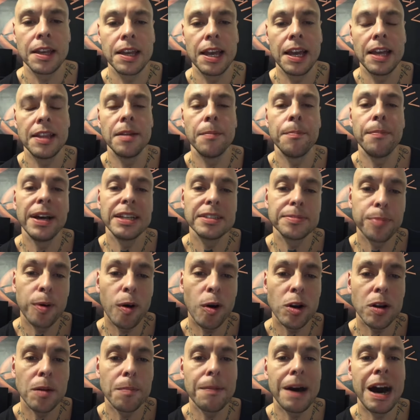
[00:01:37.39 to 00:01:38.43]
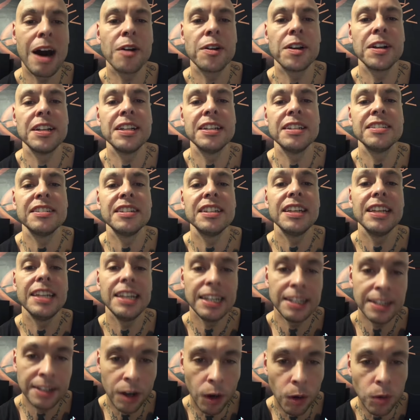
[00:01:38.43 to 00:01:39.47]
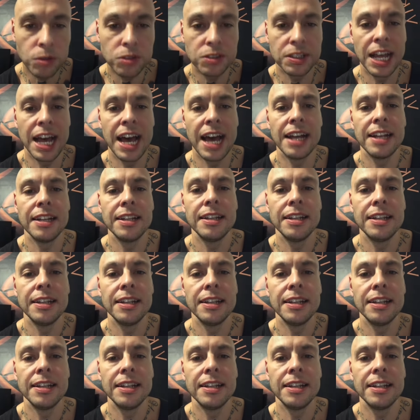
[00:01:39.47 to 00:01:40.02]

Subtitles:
And the best part about it is he knows that.